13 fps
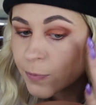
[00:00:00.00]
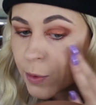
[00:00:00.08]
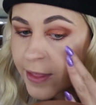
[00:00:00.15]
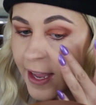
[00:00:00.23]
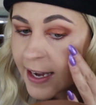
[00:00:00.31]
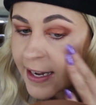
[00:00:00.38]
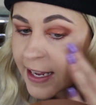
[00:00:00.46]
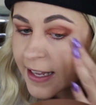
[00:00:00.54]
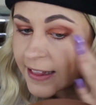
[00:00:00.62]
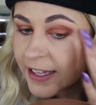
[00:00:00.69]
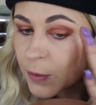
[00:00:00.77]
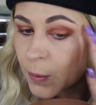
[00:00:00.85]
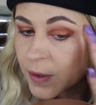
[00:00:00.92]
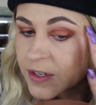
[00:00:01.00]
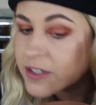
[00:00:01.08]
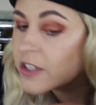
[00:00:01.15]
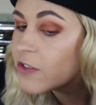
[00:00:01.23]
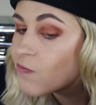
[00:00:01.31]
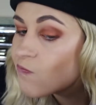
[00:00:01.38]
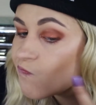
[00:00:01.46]
with any liquid
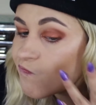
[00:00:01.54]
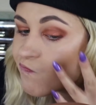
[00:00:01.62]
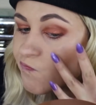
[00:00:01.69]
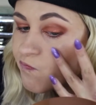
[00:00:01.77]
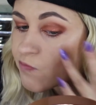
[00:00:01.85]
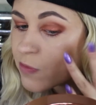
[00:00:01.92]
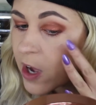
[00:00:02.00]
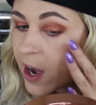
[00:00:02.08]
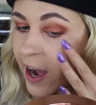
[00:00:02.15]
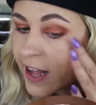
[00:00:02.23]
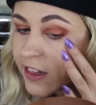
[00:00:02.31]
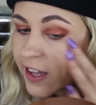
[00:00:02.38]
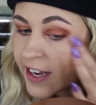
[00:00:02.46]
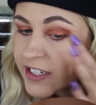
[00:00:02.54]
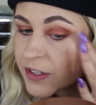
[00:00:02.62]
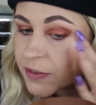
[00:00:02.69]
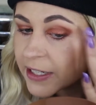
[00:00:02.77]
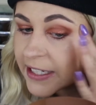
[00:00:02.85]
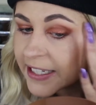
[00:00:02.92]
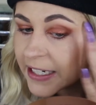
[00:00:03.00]
highlighter
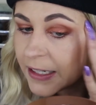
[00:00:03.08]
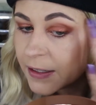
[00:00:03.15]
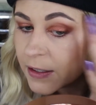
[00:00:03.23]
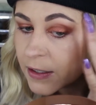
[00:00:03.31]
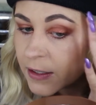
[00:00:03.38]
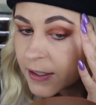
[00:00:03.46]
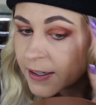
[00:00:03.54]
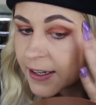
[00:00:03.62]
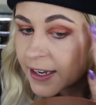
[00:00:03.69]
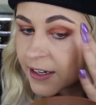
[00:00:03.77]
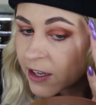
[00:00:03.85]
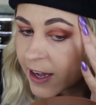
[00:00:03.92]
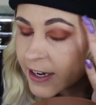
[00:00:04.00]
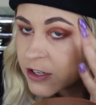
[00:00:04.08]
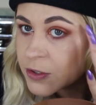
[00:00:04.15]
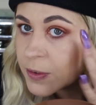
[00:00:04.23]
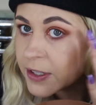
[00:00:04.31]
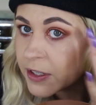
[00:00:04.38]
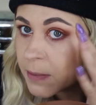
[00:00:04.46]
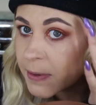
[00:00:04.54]
really. And I kind of do
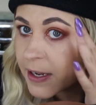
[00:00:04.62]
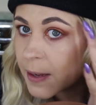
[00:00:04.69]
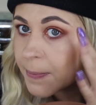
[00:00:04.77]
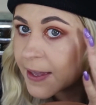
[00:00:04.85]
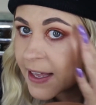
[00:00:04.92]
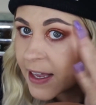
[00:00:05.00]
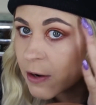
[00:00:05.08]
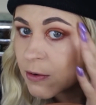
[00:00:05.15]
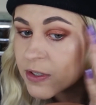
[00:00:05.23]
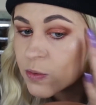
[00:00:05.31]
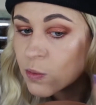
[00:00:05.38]
a little bit up here as